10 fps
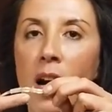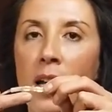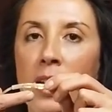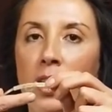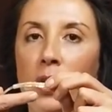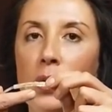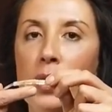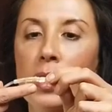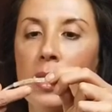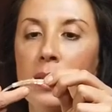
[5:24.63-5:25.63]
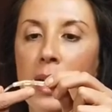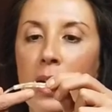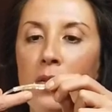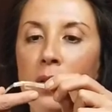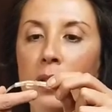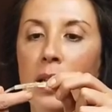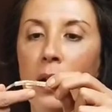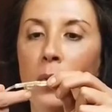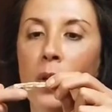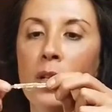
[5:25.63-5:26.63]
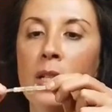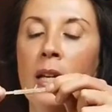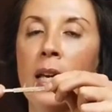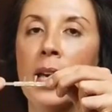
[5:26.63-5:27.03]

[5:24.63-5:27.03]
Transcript: on it goes downward,